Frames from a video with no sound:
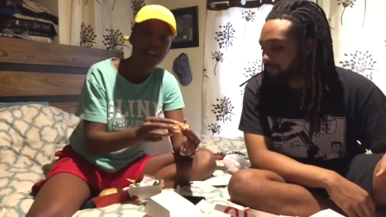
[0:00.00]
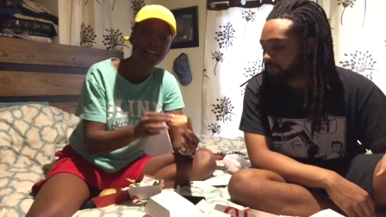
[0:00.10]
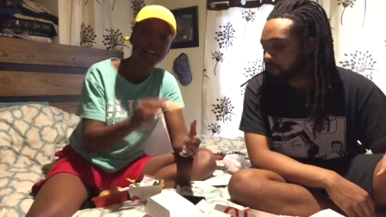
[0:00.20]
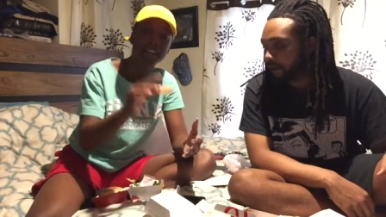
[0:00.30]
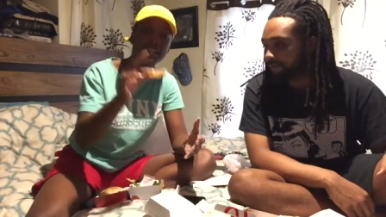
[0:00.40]
I
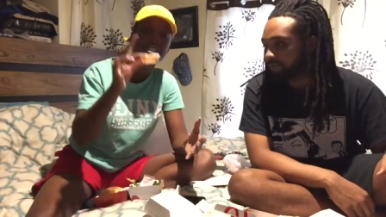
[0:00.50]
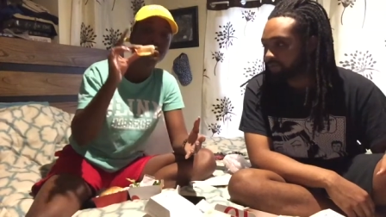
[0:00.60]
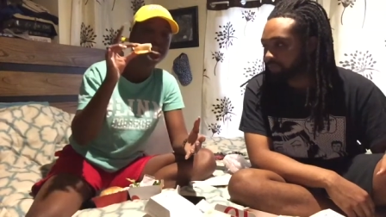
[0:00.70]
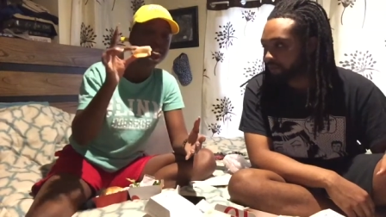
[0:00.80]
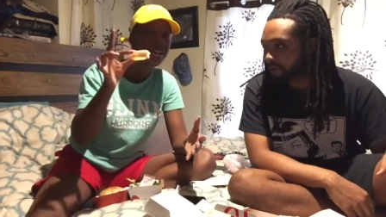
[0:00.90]
gotta get
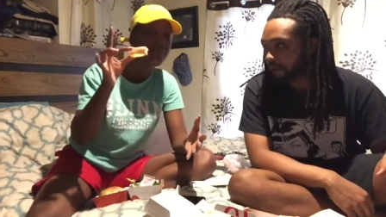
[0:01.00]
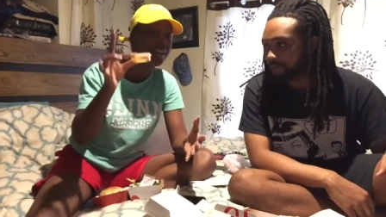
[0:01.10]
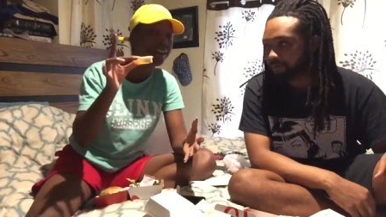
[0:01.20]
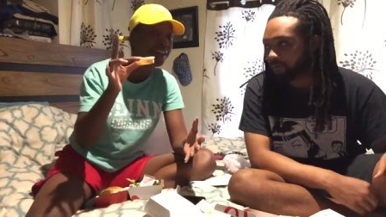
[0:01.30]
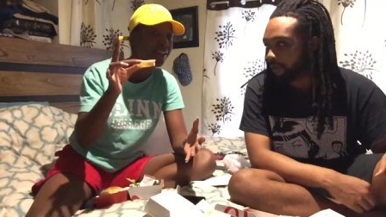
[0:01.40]

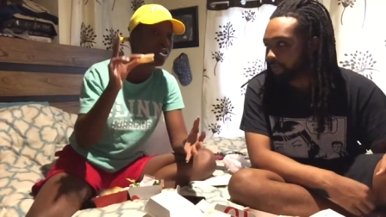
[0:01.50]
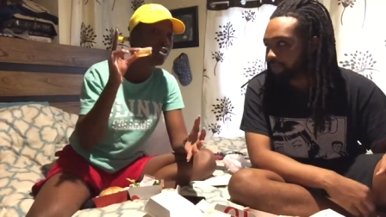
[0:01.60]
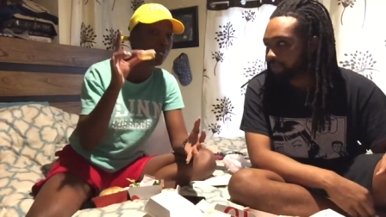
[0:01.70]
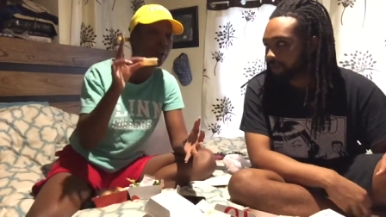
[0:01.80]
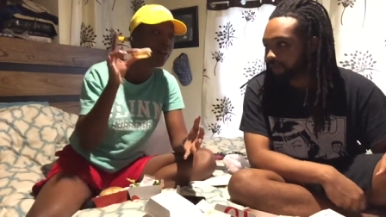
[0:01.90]
specifically
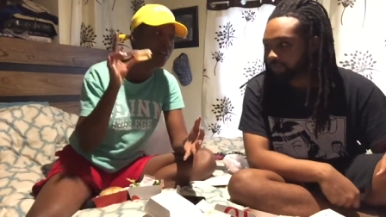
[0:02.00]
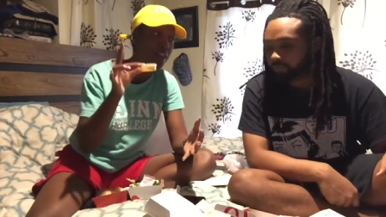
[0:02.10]
3 of